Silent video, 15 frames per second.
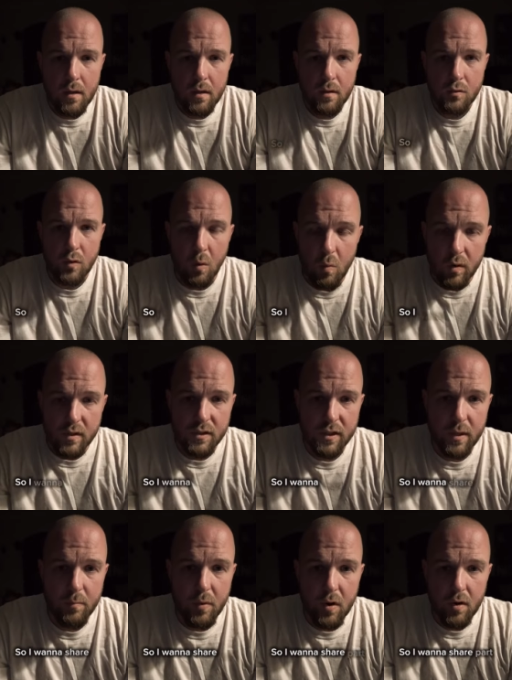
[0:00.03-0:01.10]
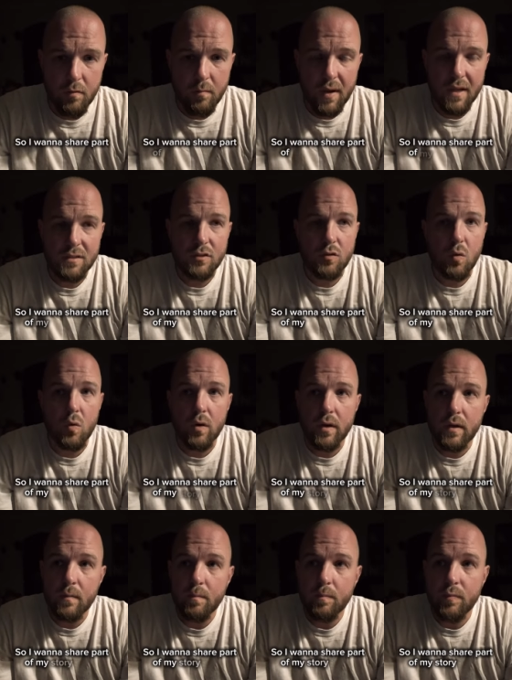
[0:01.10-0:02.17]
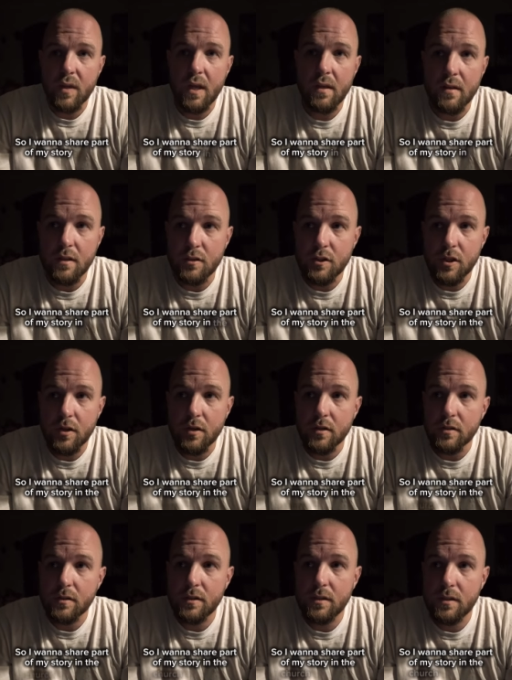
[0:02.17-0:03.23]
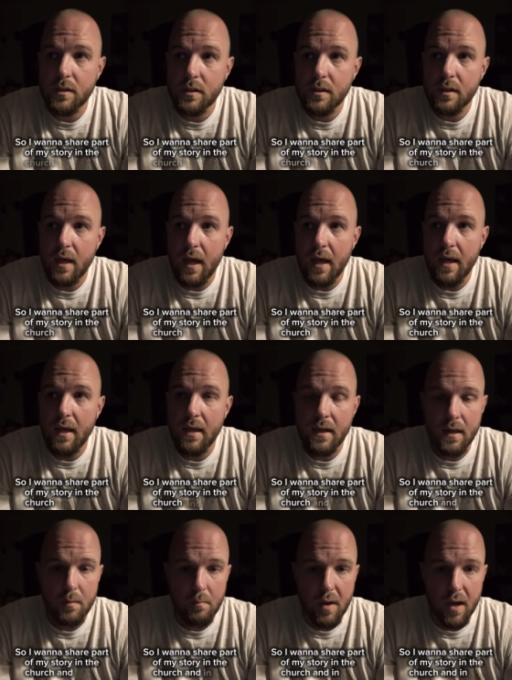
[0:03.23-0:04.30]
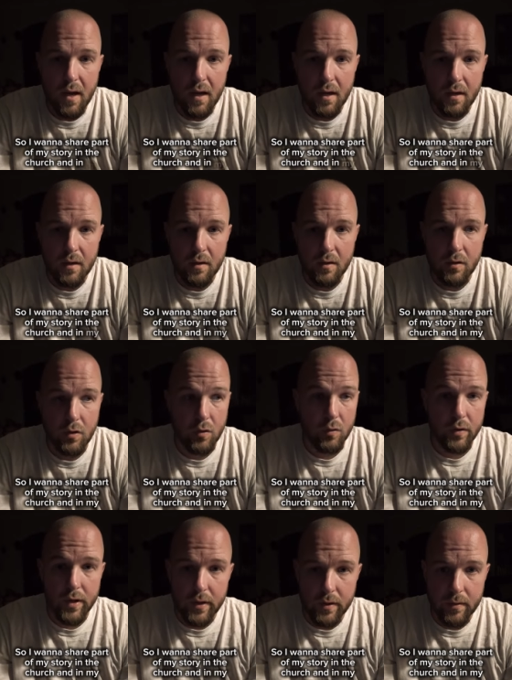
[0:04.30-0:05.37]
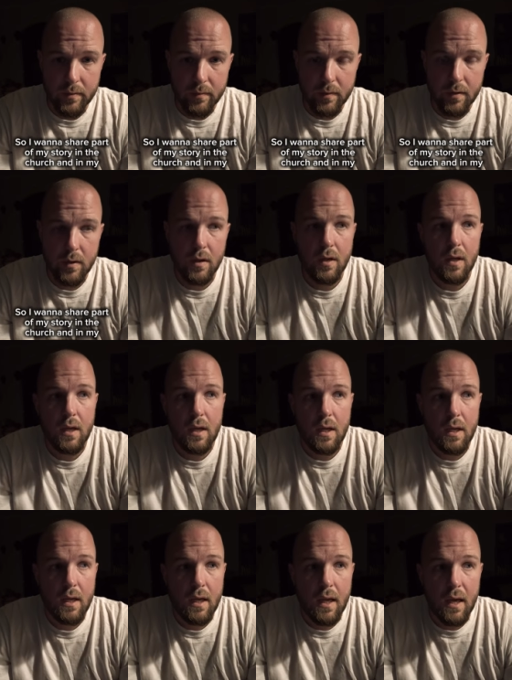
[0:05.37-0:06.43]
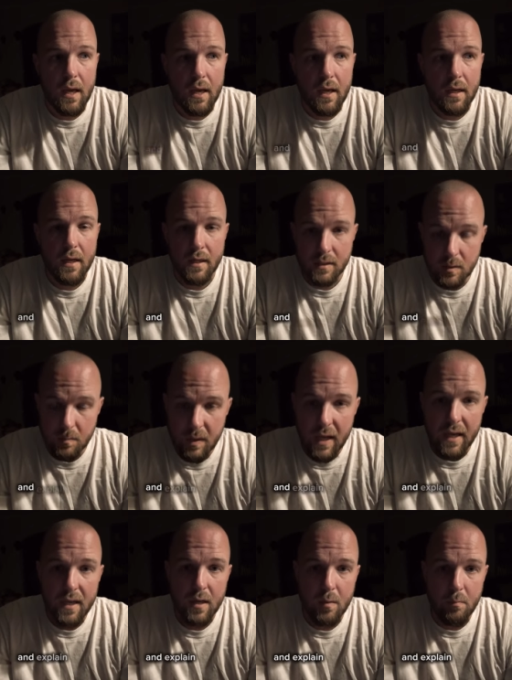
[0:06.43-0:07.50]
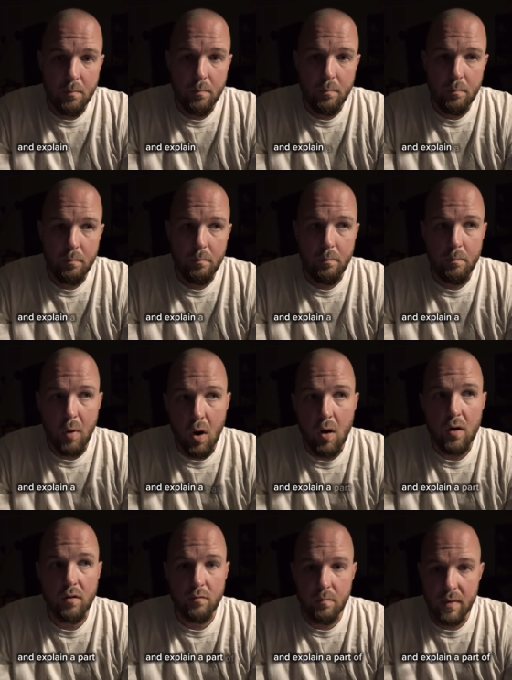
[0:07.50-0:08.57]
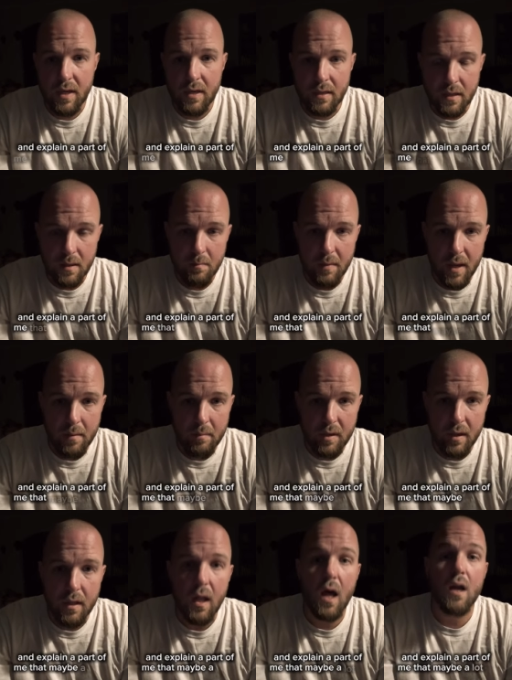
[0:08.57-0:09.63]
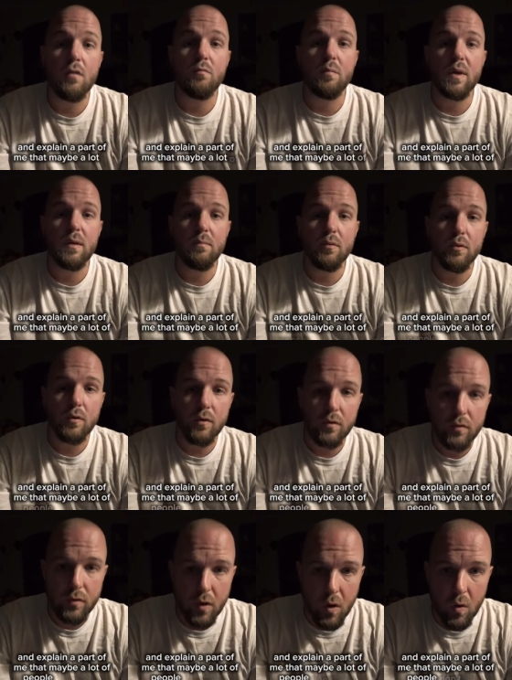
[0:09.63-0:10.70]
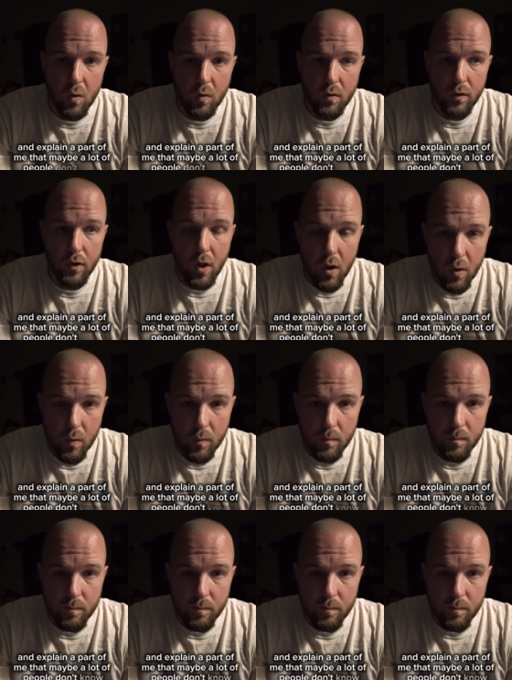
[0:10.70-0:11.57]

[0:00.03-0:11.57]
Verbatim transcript: So I want to share part of my story in the church and in my career and explain a part of me that maybe a lot of people don't know.